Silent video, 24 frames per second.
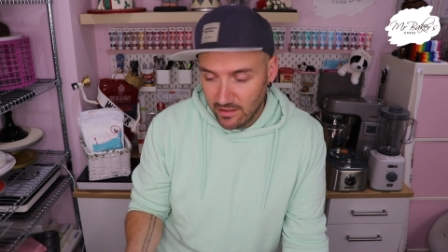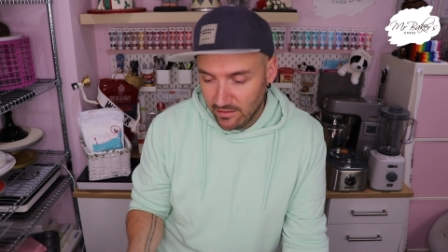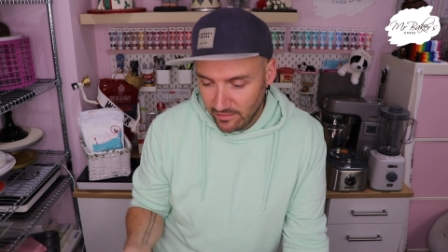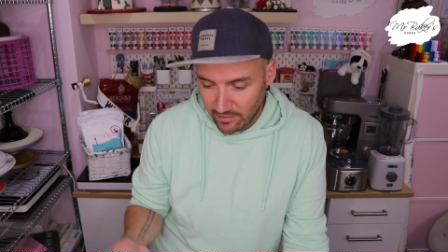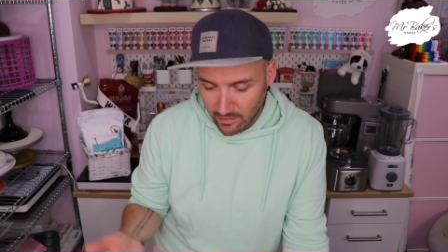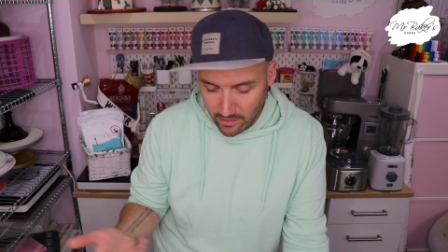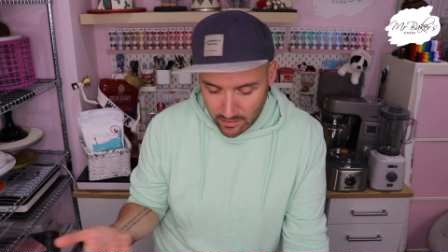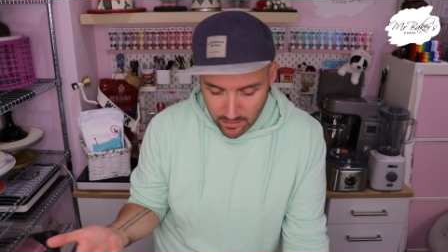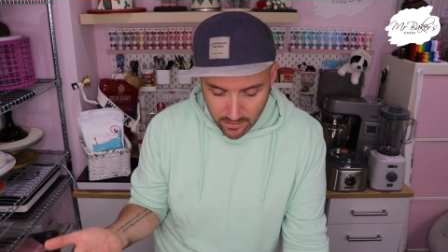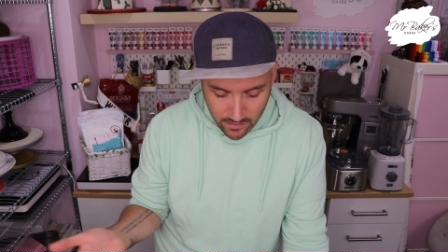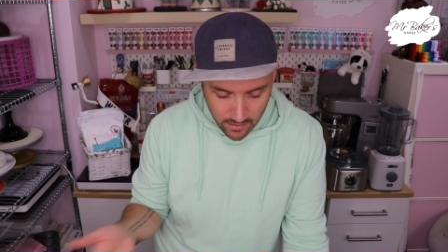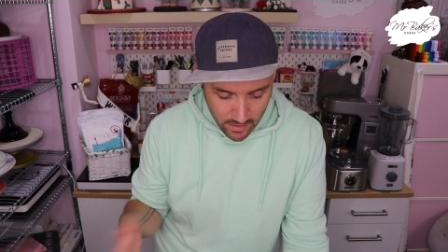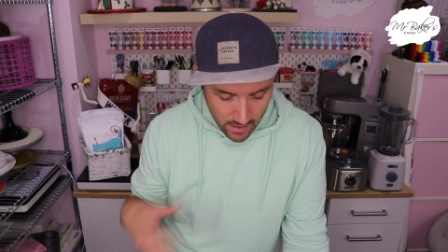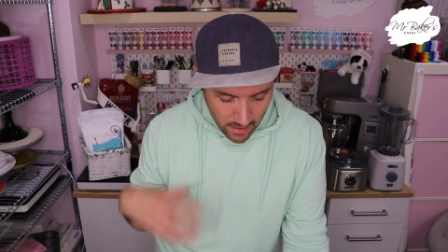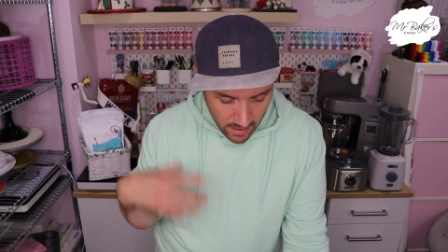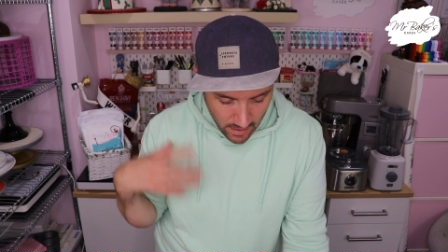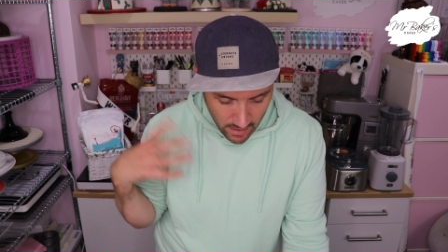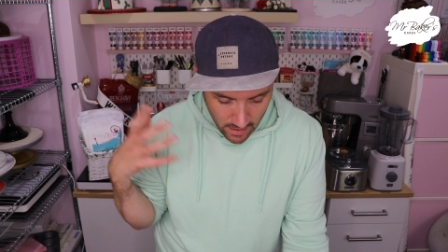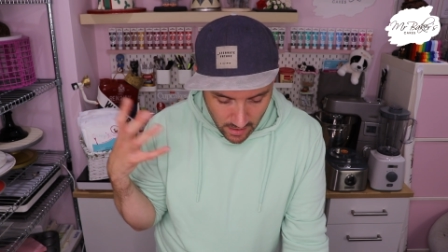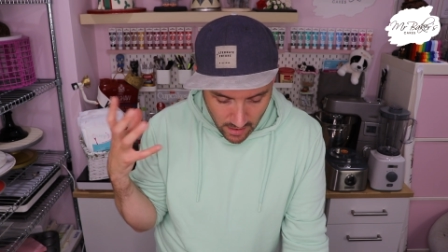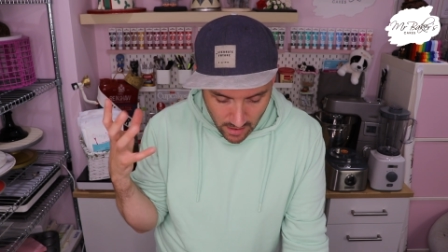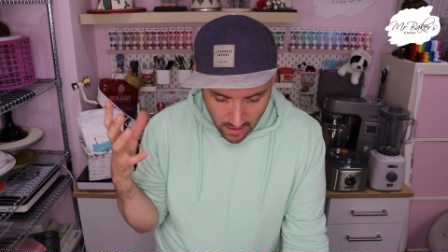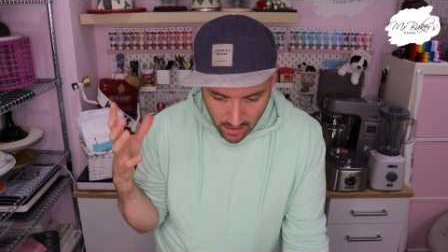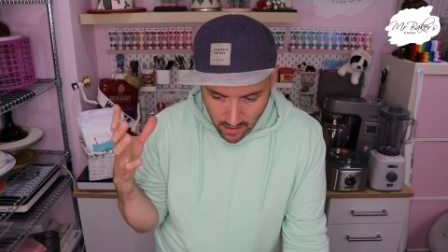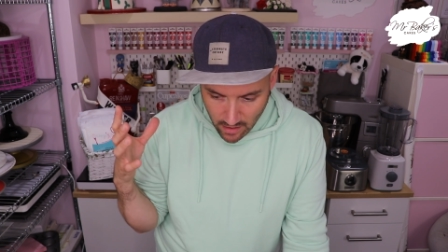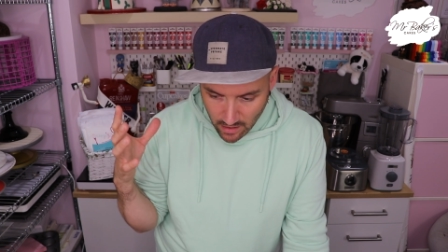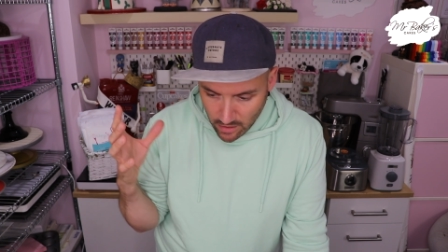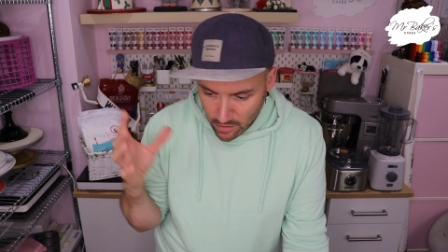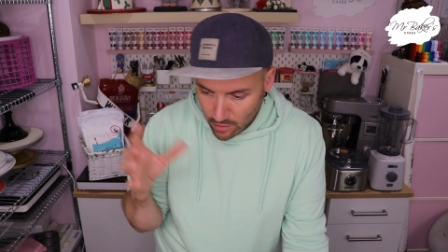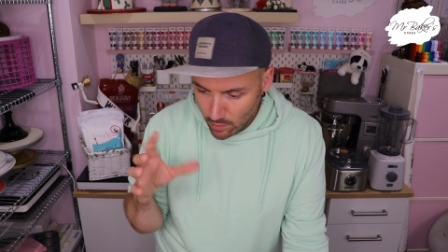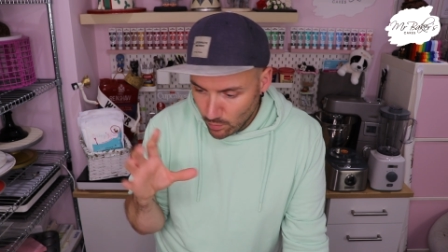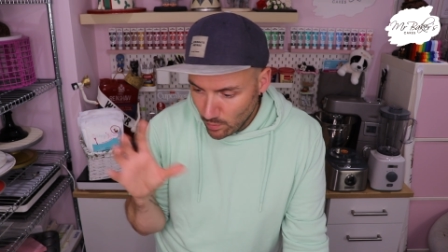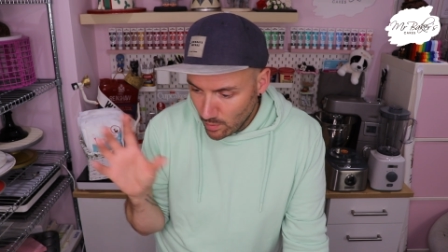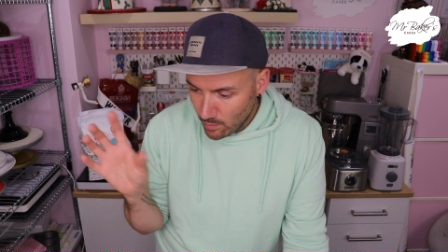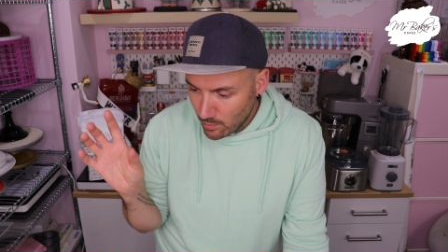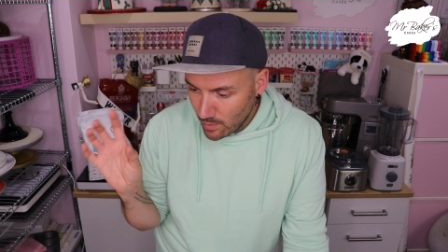So
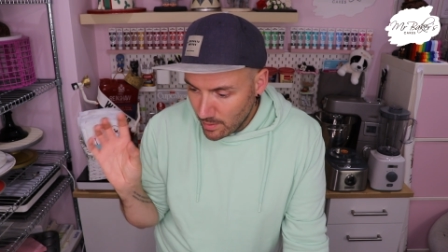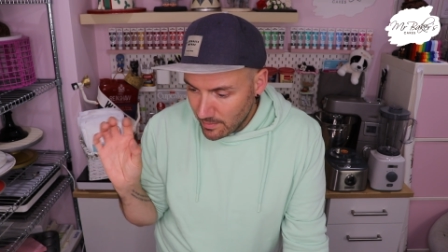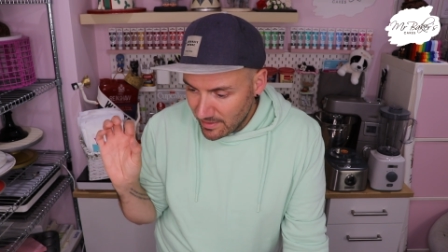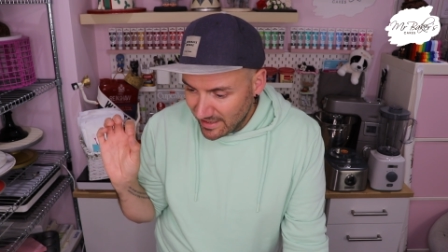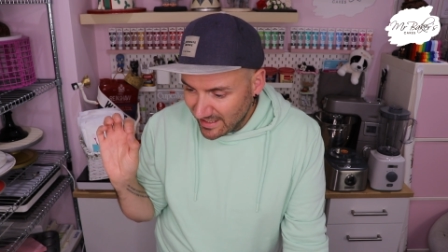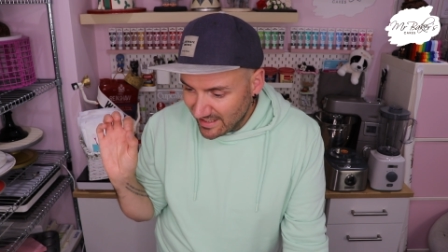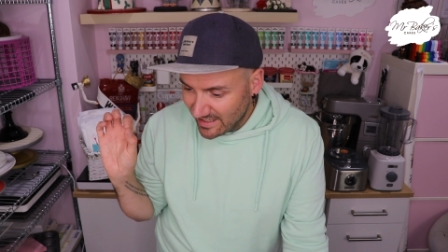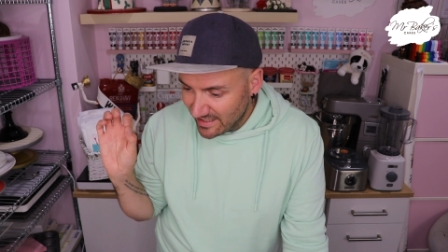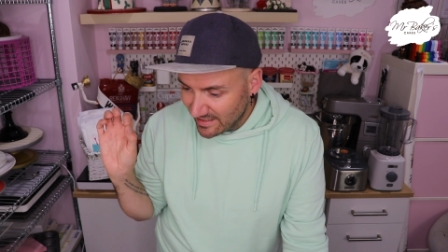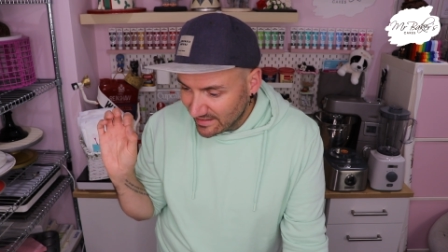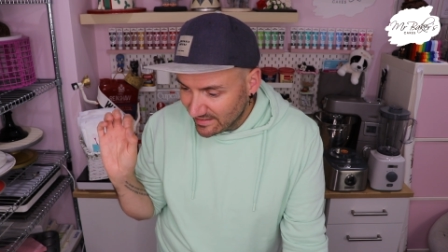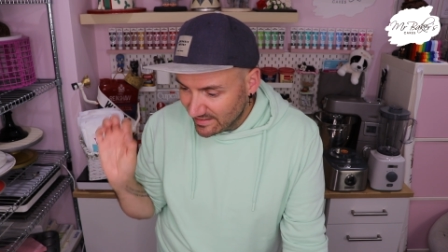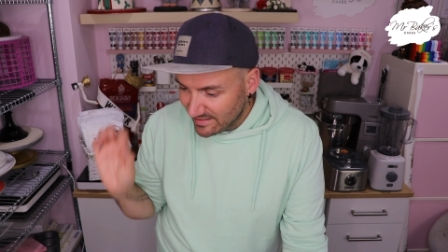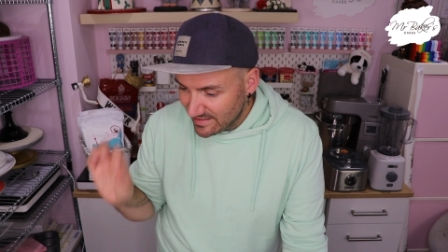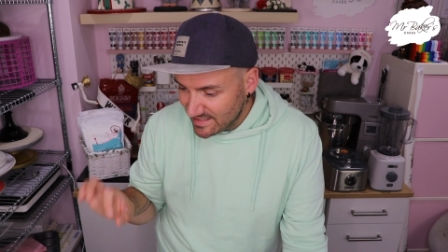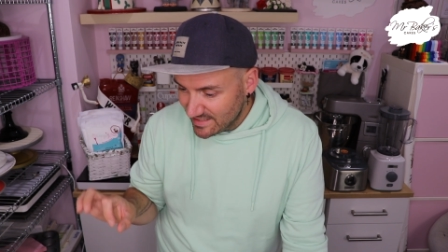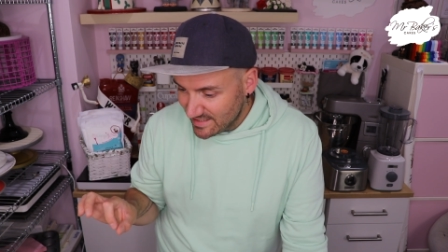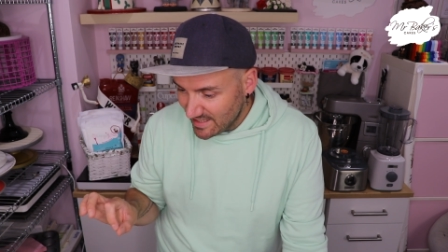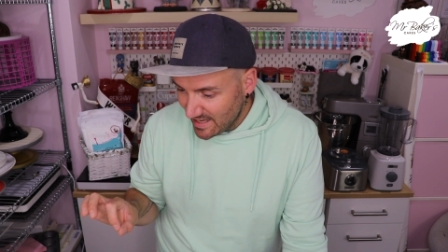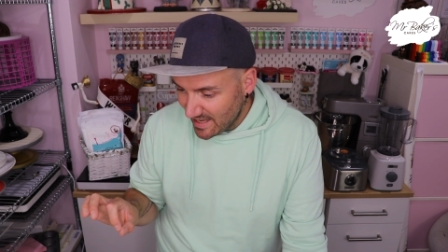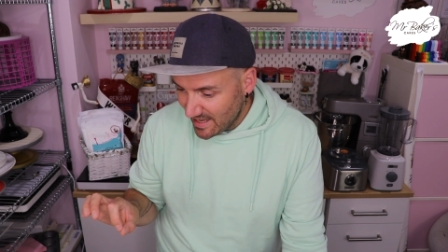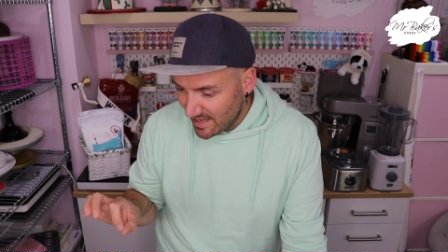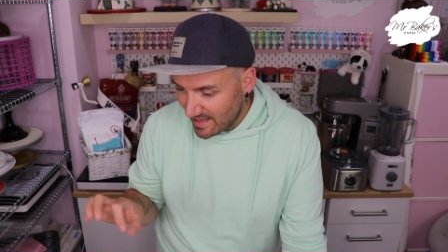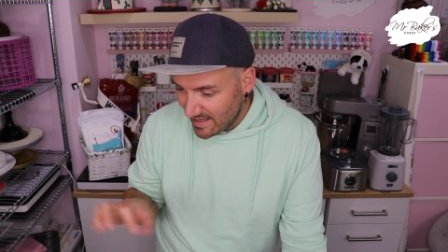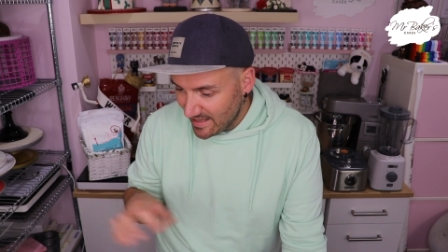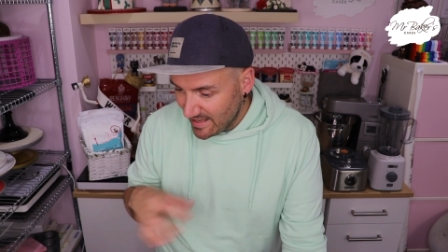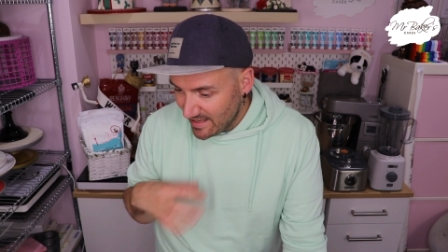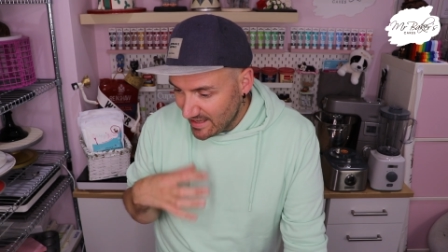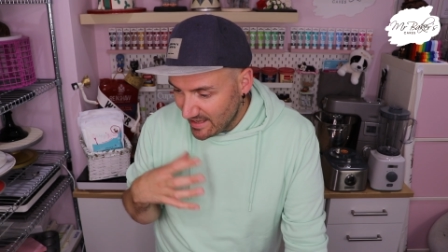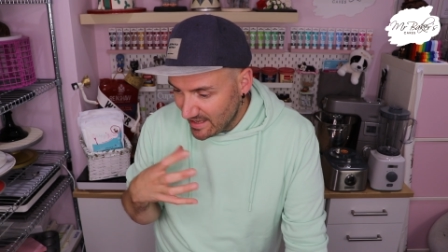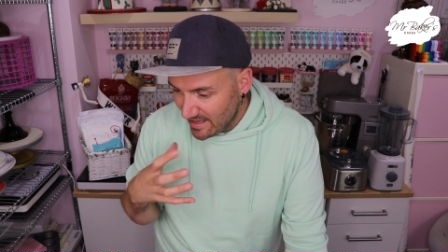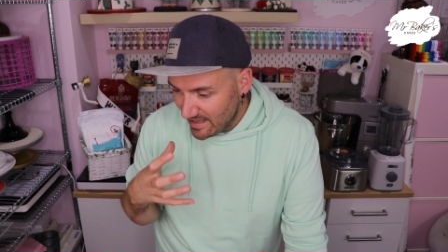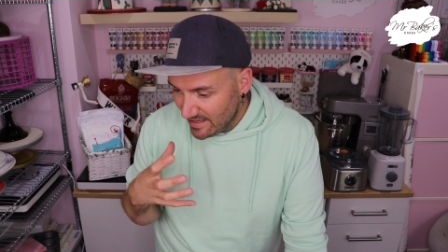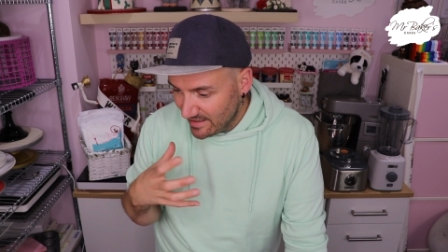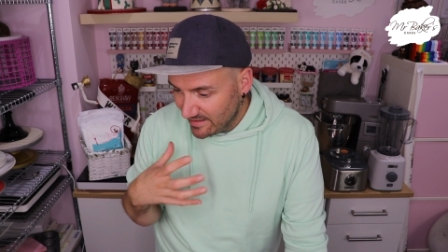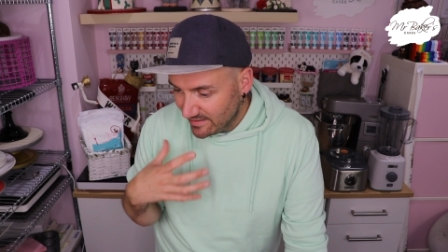the one we're making
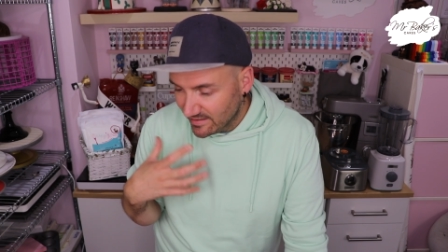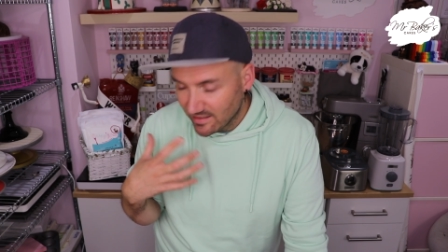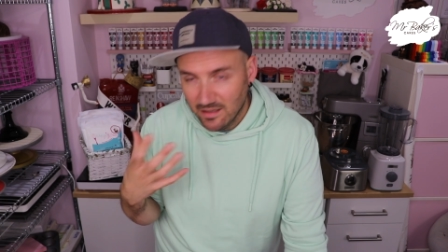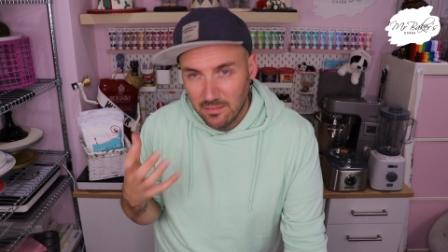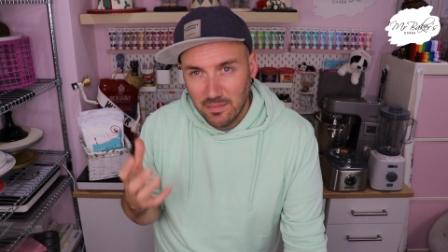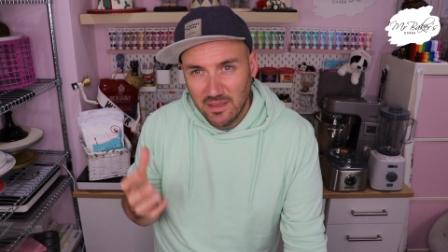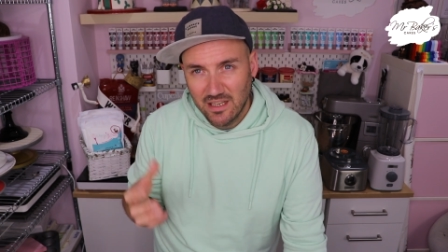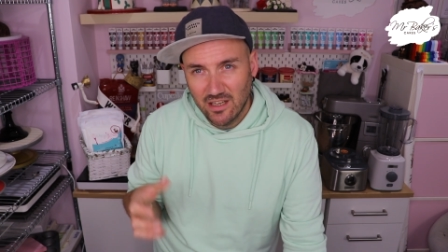today is going to